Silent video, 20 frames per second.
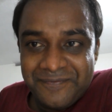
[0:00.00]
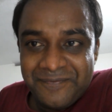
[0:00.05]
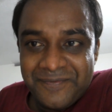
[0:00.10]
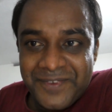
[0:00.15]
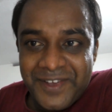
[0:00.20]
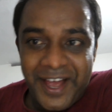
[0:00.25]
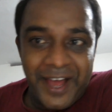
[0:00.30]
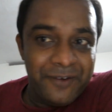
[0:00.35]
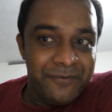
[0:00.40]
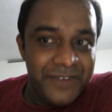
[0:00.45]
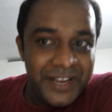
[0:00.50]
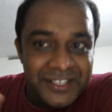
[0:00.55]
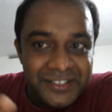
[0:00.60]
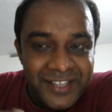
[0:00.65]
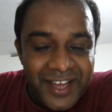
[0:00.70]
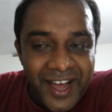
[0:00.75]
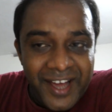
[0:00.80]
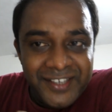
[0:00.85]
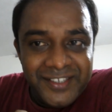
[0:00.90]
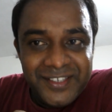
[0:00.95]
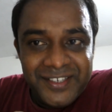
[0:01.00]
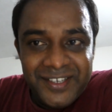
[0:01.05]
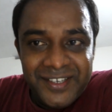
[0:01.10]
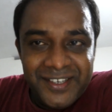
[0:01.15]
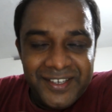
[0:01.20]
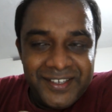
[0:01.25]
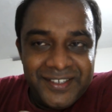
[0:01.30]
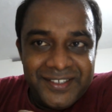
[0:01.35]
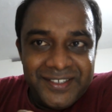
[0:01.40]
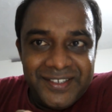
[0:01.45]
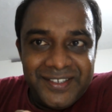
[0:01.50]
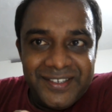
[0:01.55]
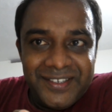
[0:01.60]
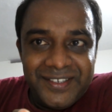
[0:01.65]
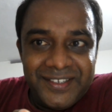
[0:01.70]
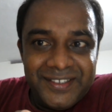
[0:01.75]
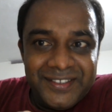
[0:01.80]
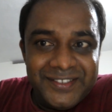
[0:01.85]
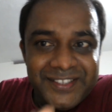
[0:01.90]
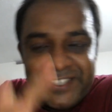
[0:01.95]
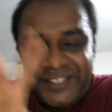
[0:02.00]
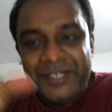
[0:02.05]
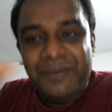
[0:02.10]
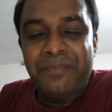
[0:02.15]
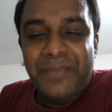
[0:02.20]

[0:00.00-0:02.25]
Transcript: And when that system